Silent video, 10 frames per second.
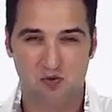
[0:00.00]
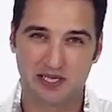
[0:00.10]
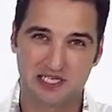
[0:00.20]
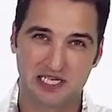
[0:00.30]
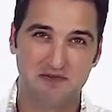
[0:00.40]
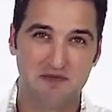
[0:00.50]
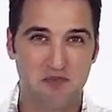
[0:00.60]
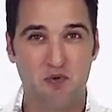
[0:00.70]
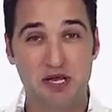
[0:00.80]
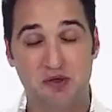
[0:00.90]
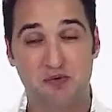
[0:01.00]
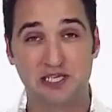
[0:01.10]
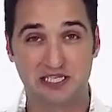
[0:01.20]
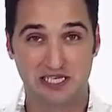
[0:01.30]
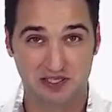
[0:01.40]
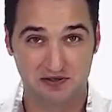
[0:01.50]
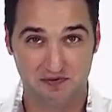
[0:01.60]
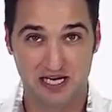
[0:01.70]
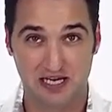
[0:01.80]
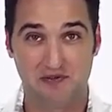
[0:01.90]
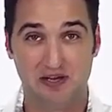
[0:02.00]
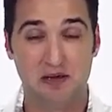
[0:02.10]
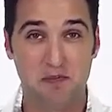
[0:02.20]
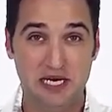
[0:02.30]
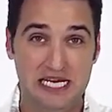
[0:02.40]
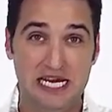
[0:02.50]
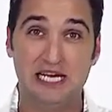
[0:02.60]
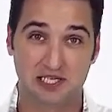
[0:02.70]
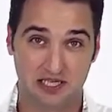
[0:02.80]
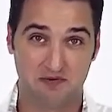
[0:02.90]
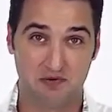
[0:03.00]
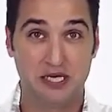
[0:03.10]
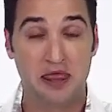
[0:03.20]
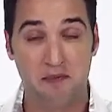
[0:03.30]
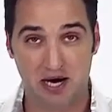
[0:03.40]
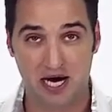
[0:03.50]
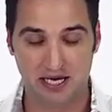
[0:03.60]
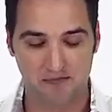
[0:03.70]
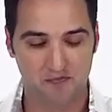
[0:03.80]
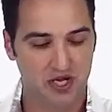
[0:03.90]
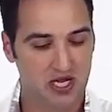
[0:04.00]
around 7.365 pH level in the body.